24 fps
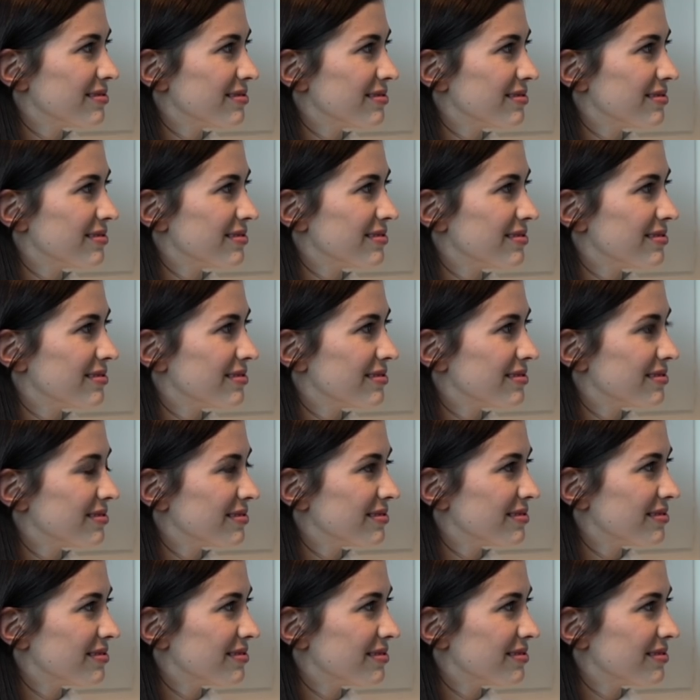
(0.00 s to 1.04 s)

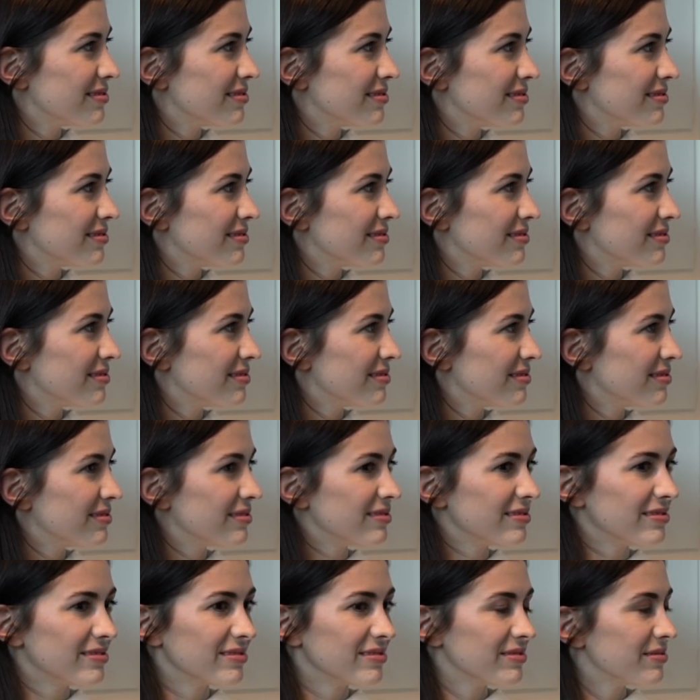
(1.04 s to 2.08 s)

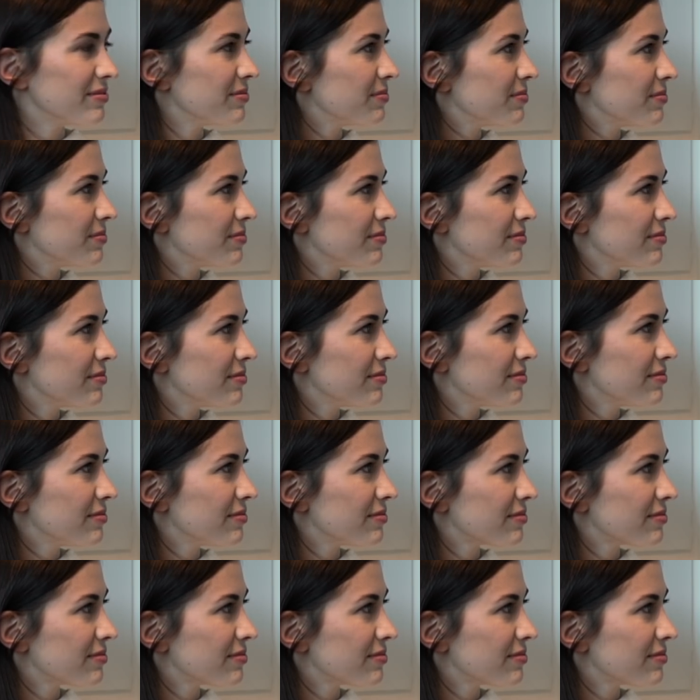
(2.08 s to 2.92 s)
This person isn't speaking.